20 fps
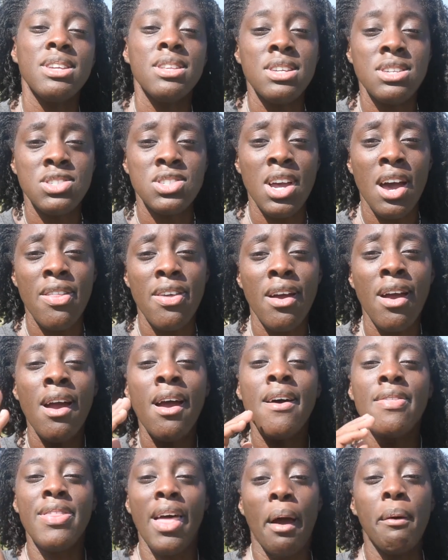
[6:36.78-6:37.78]
with each other.
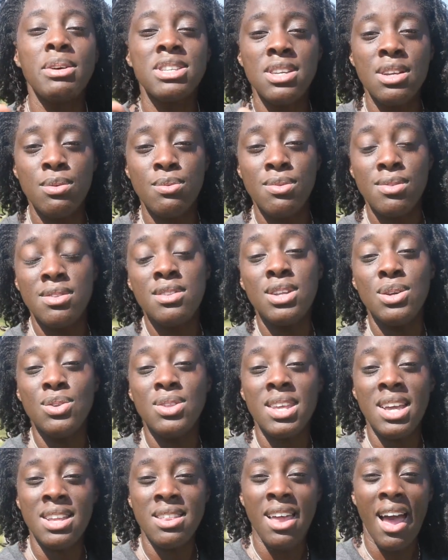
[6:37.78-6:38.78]
That was a new
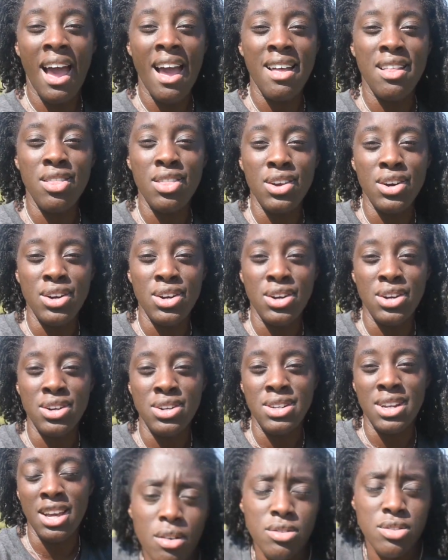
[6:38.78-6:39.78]
thing that I
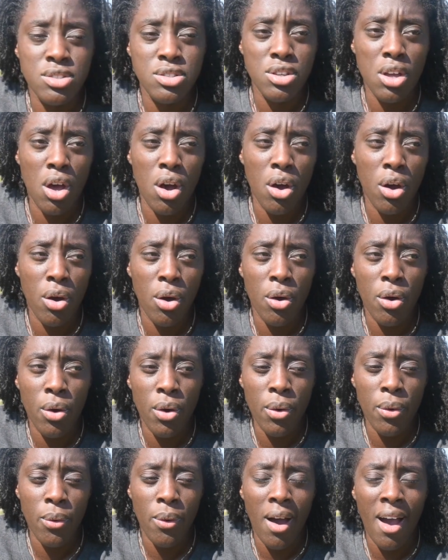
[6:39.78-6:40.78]
learned.
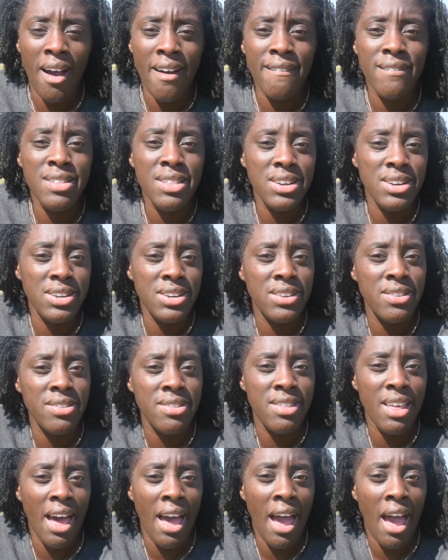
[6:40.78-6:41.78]
Also, I've
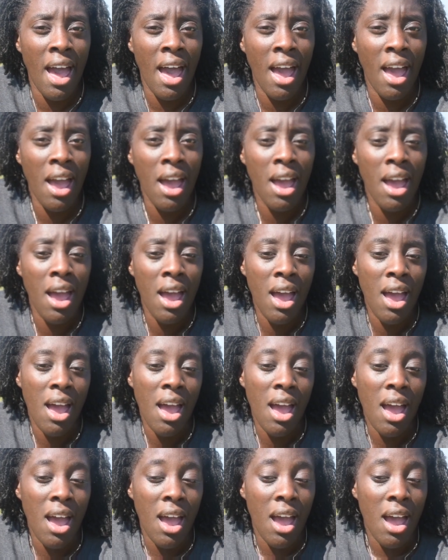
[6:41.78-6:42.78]
learned that
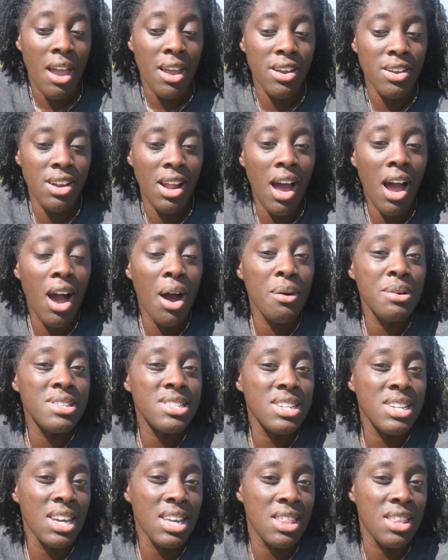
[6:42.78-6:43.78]
you're not always
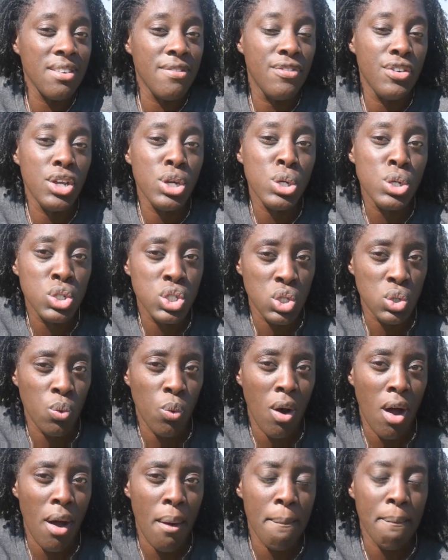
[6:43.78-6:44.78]
going to get the views you
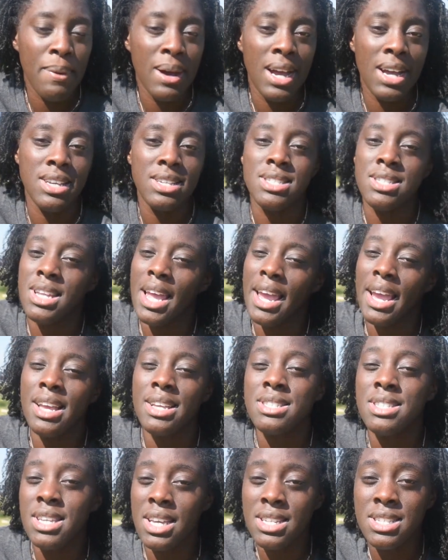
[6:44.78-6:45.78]
want, but stay
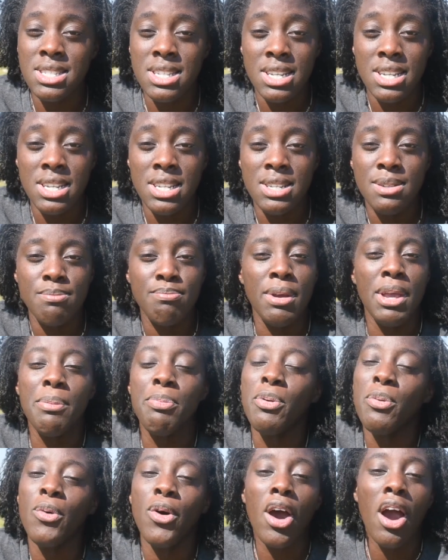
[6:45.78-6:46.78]
consistent.
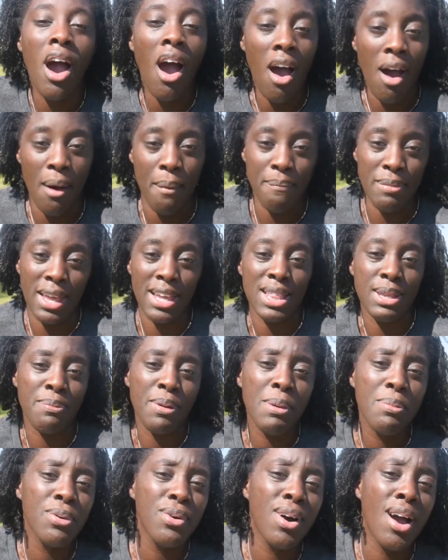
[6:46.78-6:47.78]
People will come. Like the
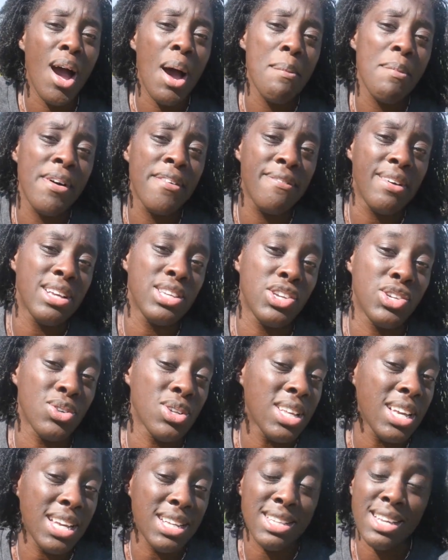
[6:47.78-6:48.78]
people will come
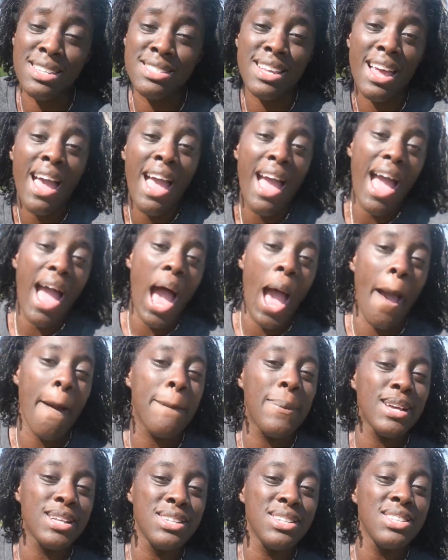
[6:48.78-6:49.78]
eventually. It doesn't
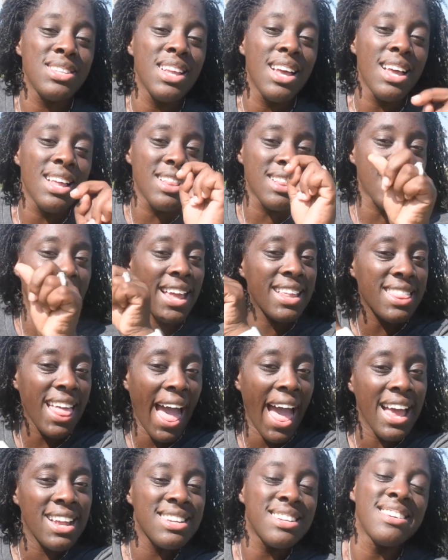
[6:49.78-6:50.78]
happen like
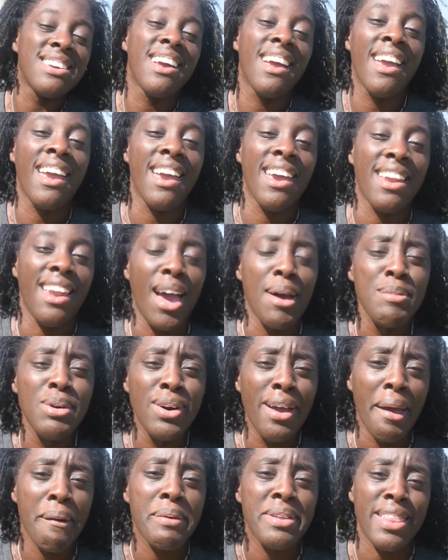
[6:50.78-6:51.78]
that and I'm
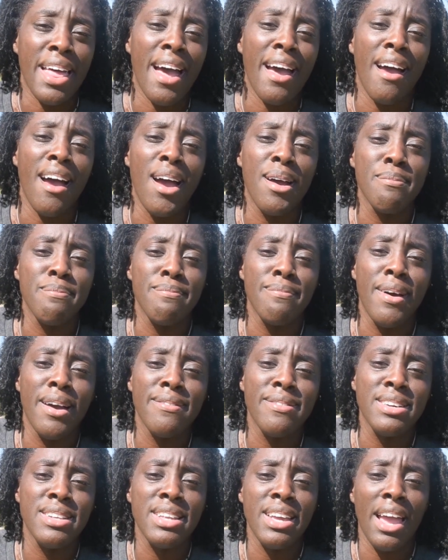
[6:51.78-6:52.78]
okay with that. I'm, I
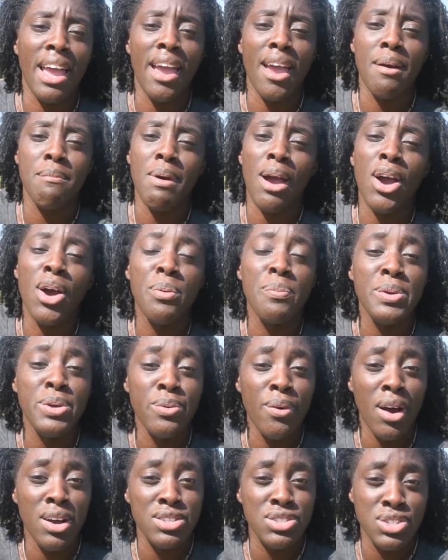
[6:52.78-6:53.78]
really am. I hope
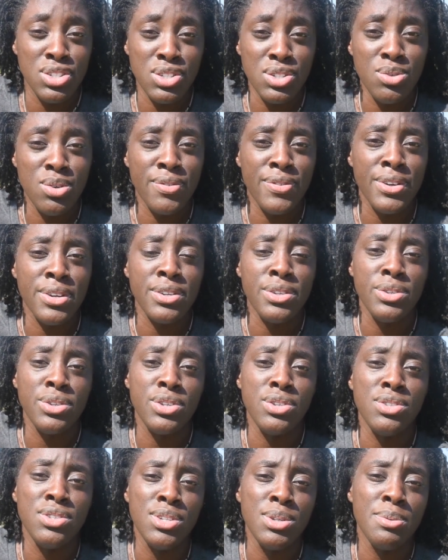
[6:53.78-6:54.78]
you are too. If you're a new
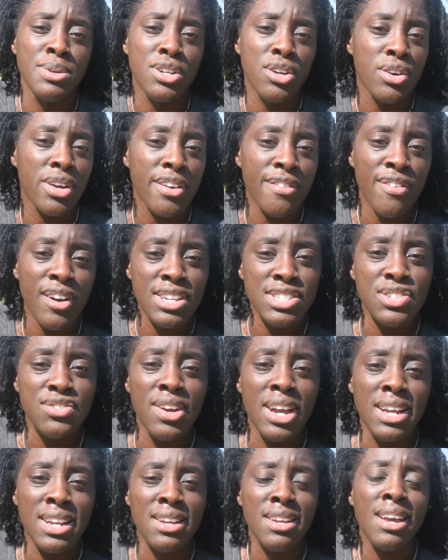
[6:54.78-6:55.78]
YouTuber, don't get
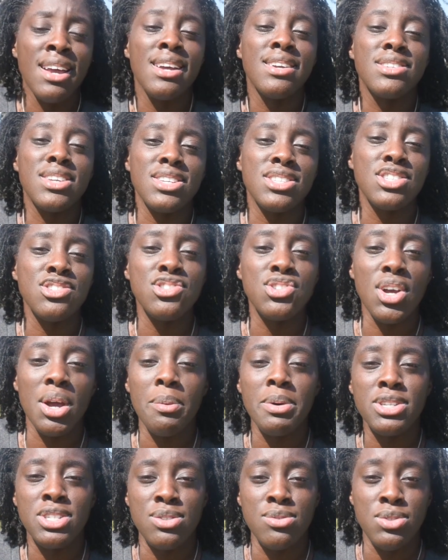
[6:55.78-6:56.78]
frustrated. Just enjoy
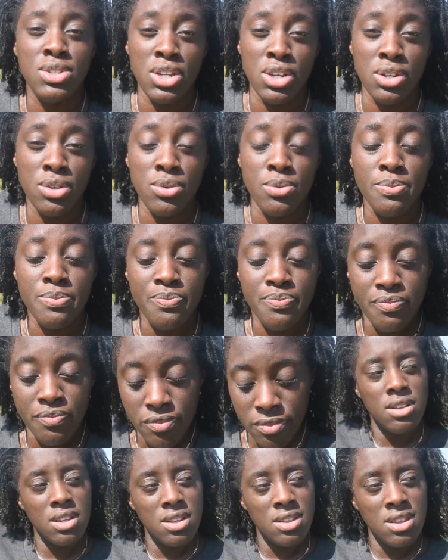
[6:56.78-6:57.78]
what you do.
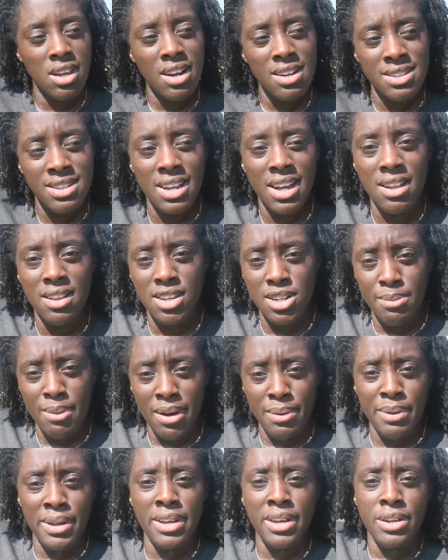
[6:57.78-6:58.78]
But the third thing I learned
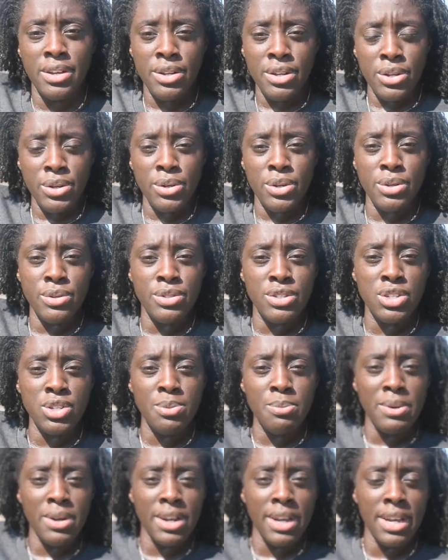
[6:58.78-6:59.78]
about being a new
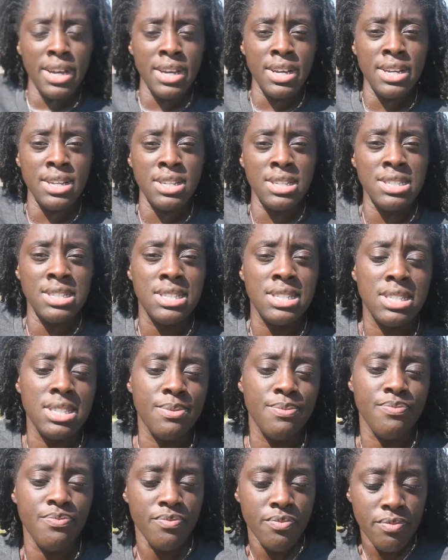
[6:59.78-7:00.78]
YouTuber is